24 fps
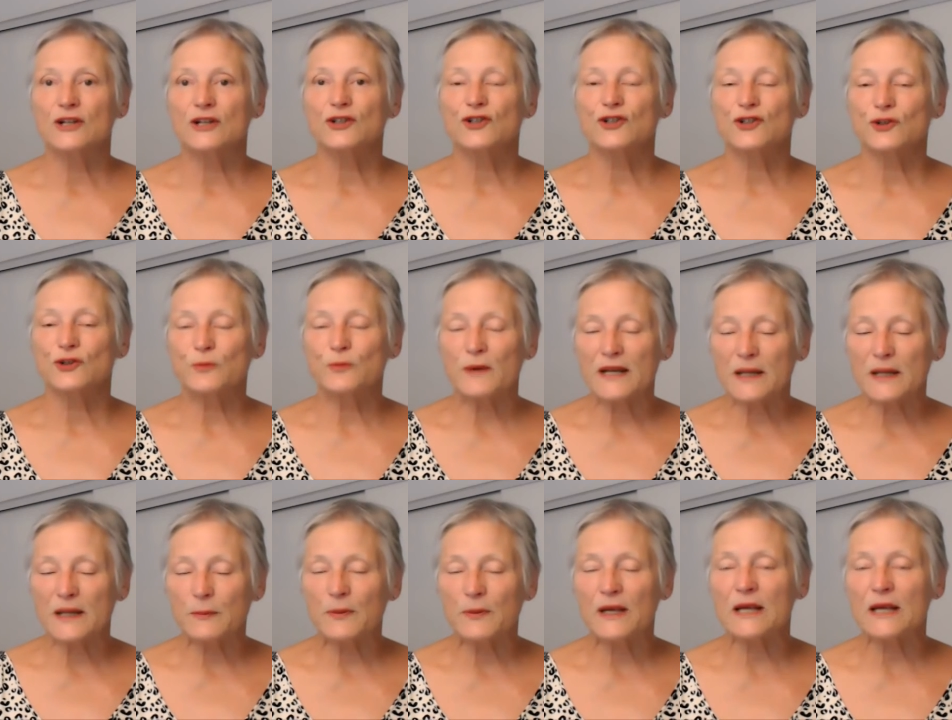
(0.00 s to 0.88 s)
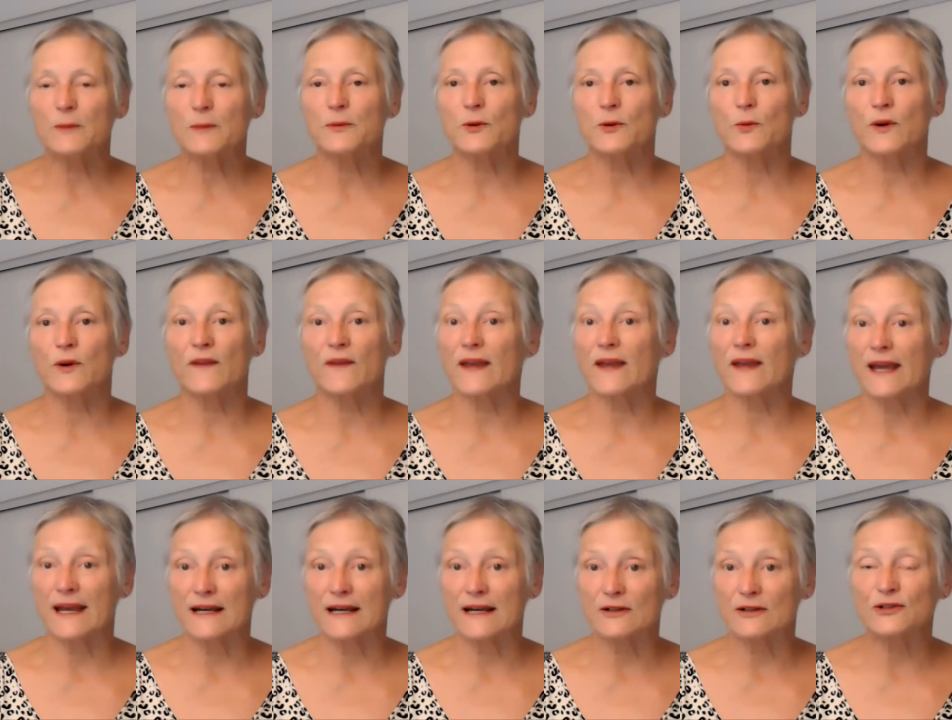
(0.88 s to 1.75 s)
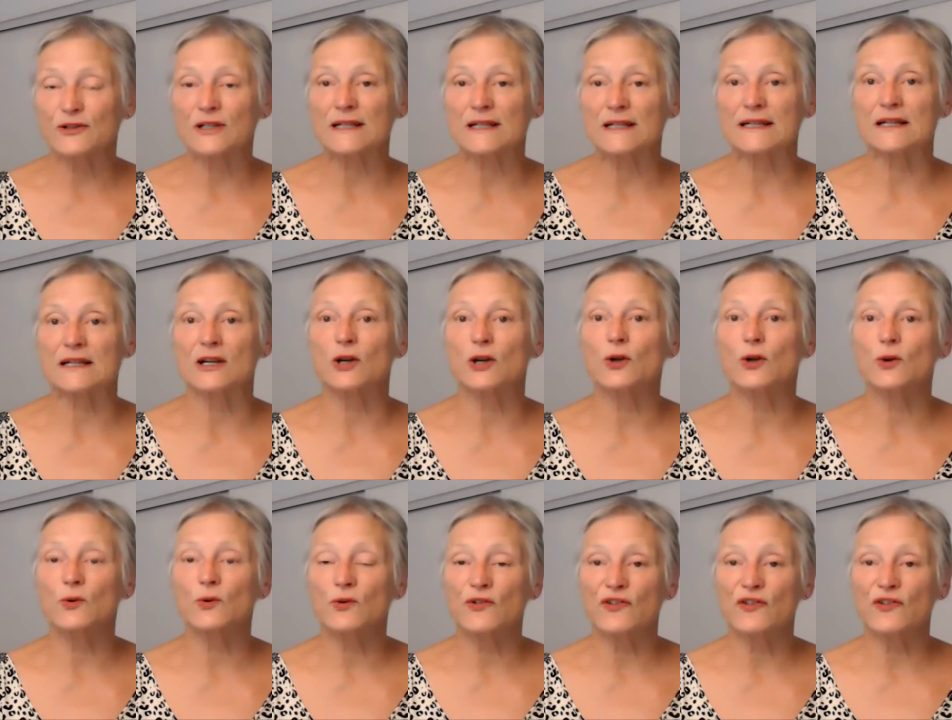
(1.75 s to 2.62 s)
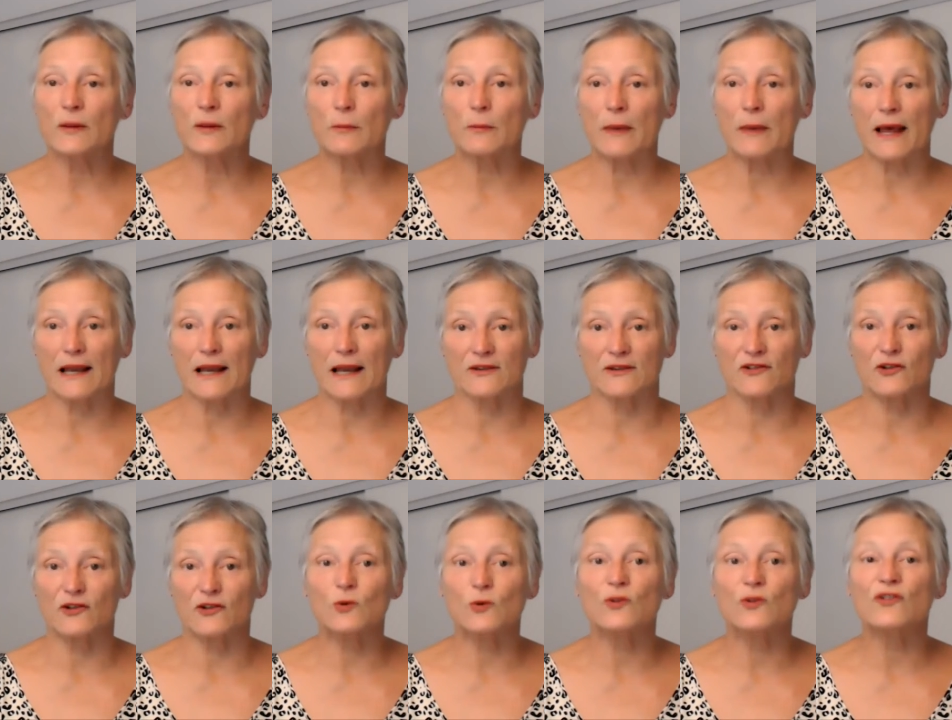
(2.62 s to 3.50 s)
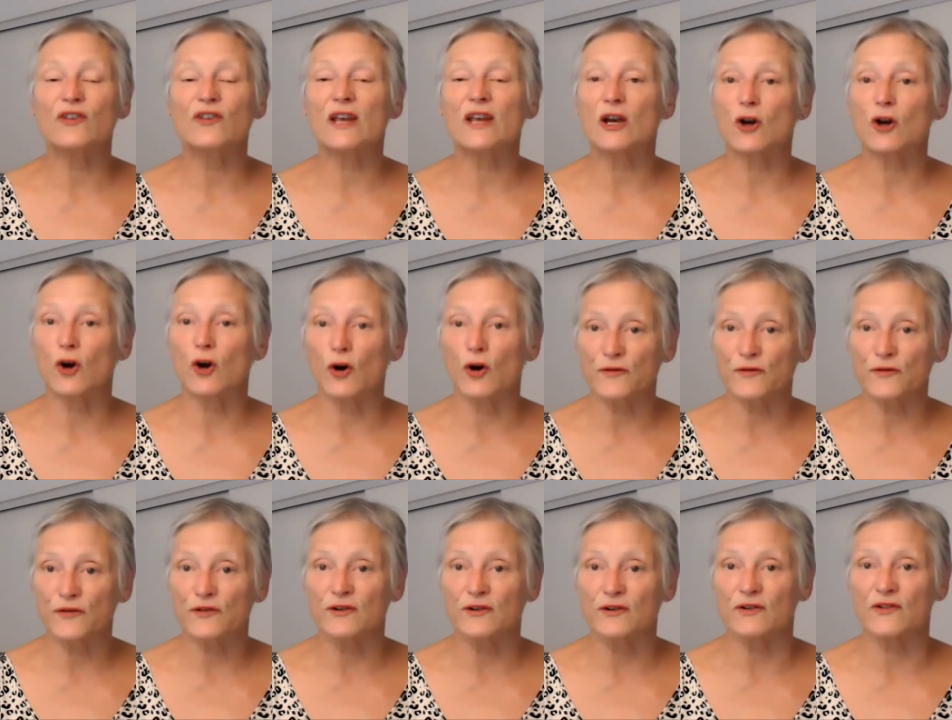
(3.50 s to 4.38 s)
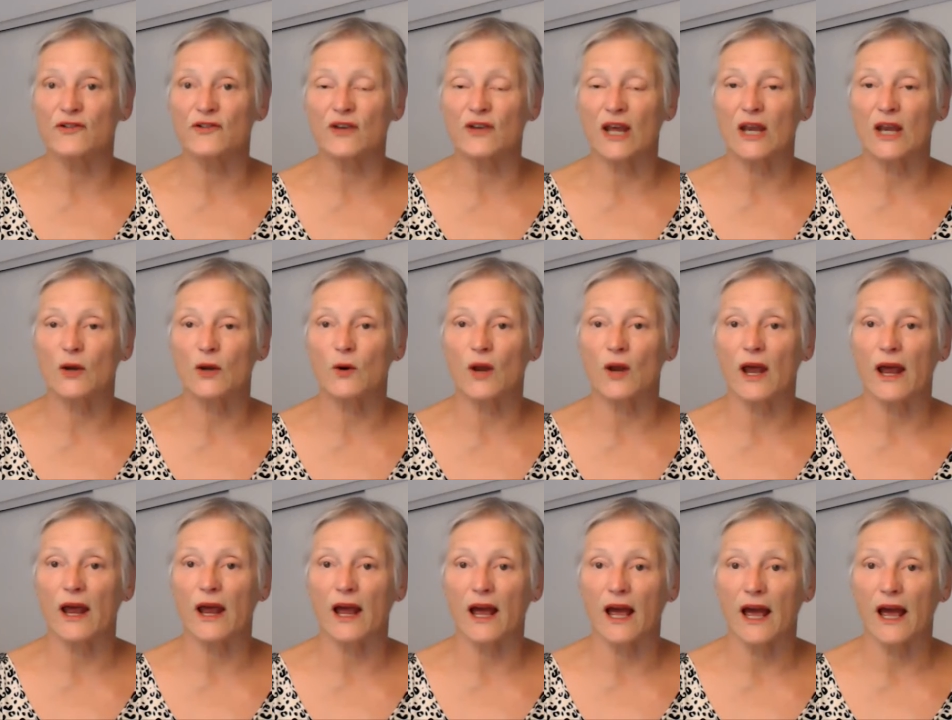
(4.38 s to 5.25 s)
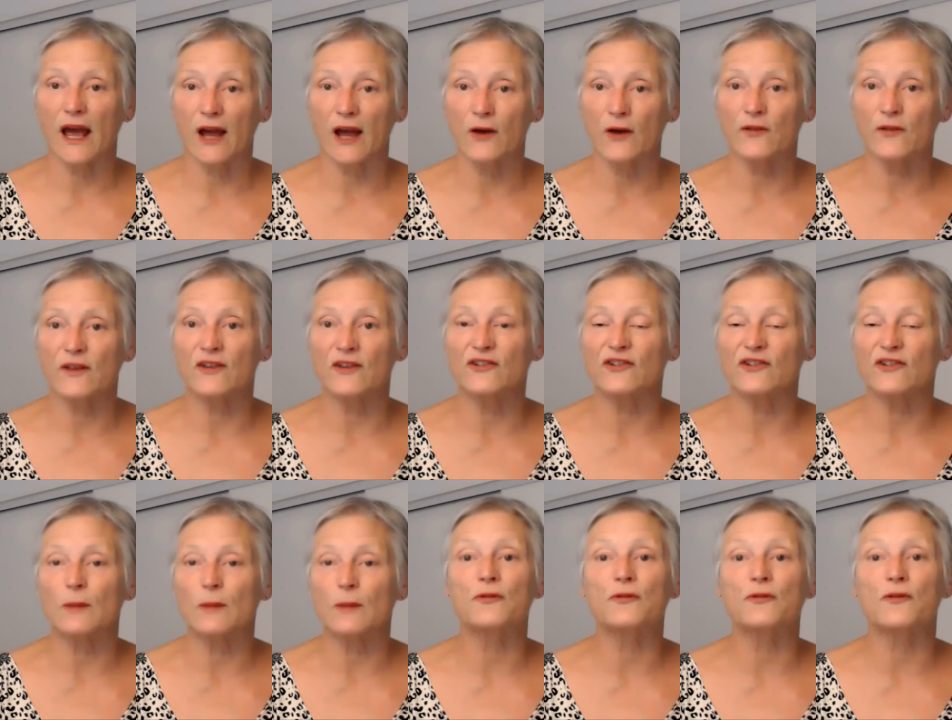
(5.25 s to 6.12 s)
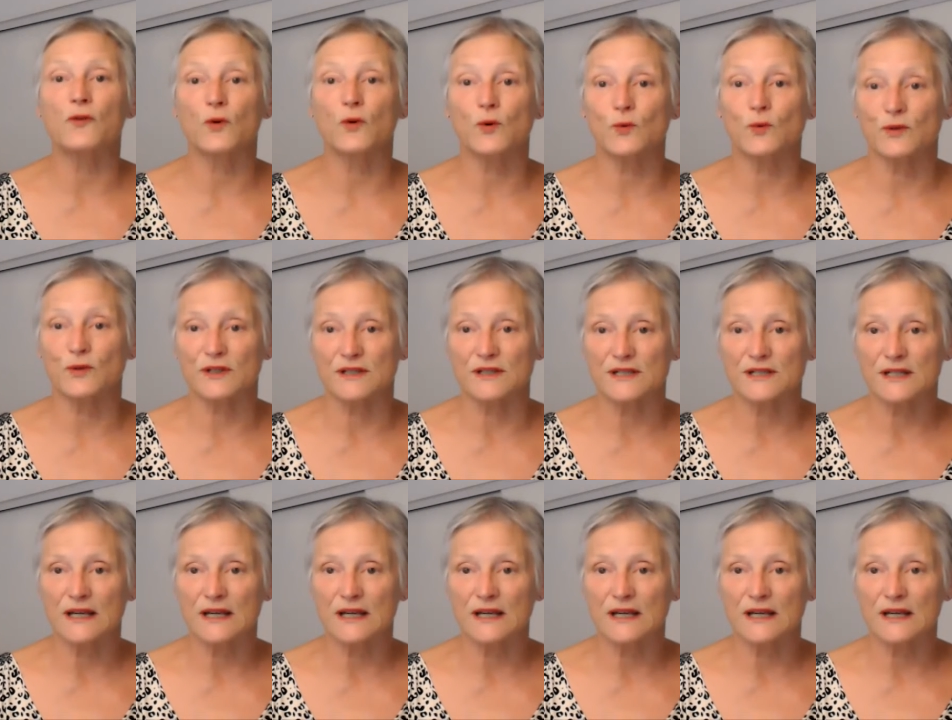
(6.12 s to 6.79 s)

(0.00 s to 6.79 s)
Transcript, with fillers: Too many people, when they're elderly, lose their balance, lose their confidence in how they step forward.